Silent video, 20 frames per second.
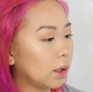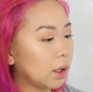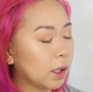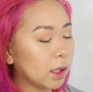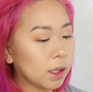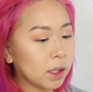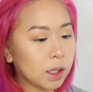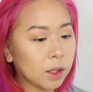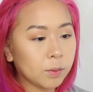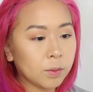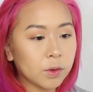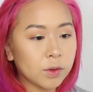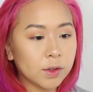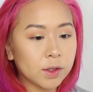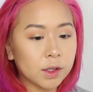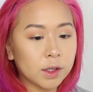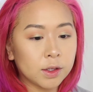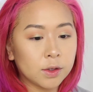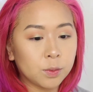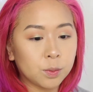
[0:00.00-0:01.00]
And then I'm
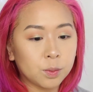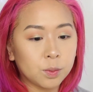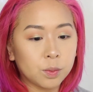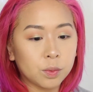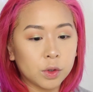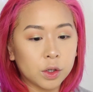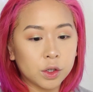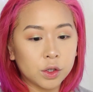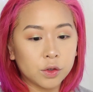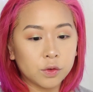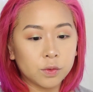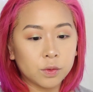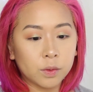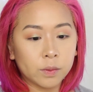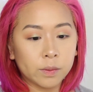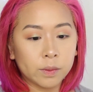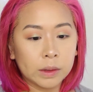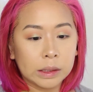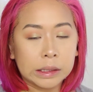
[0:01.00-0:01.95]
using this brush from